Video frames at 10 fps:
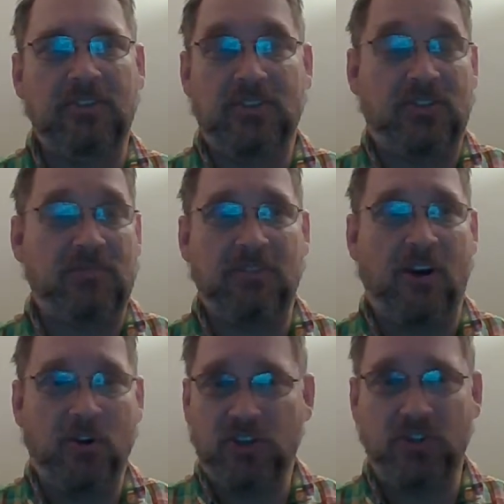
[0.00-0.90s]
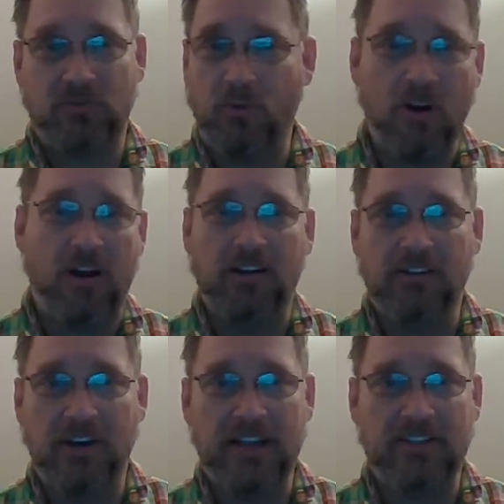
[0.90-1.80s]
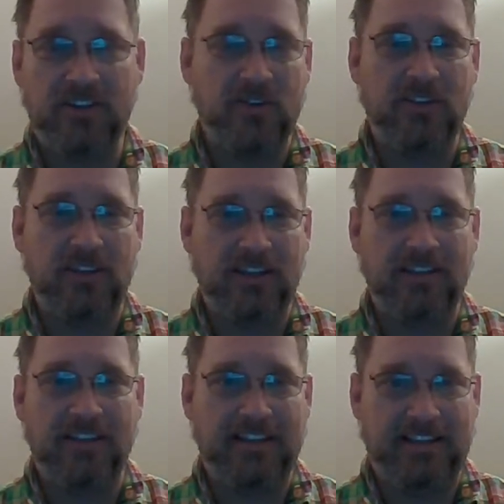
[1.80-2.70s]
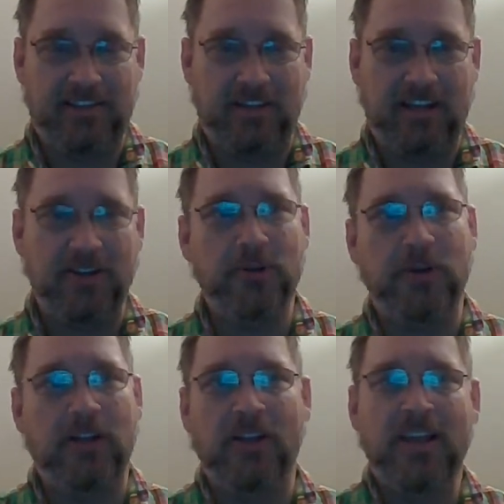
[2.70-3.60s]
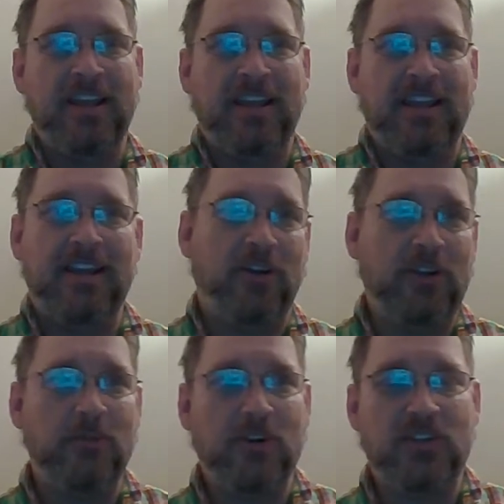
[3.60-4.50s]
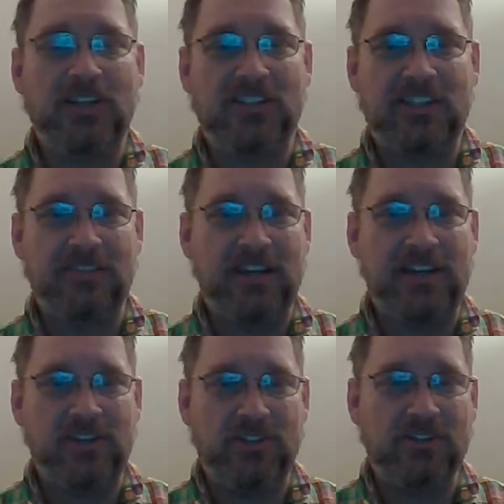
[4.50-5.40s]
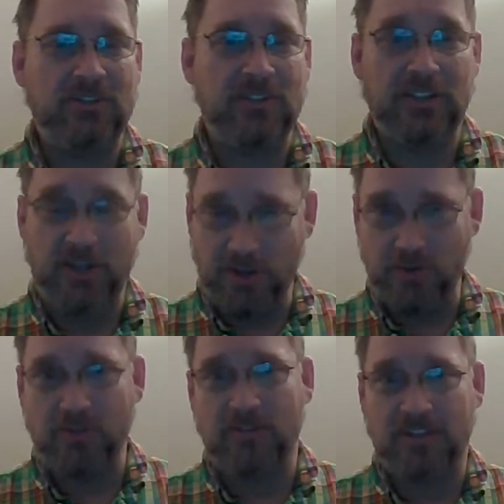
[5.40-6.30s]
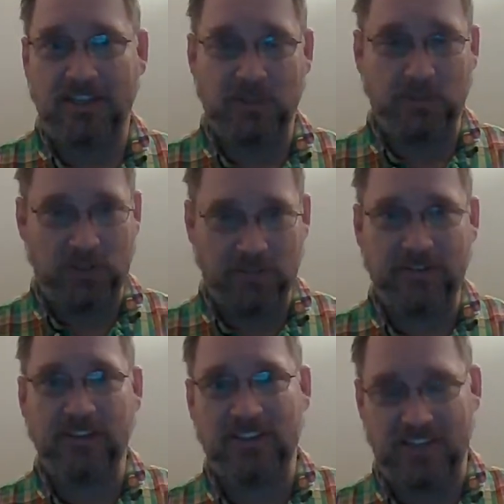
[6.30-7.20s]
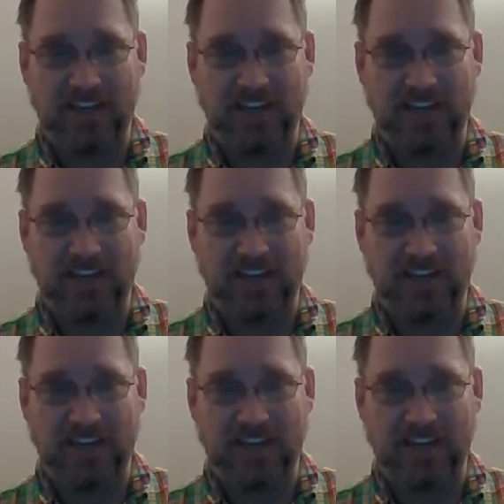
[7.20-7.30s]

just wrong, right? So they're like, oh well, it only works against divinations. And I was like, no, it specifically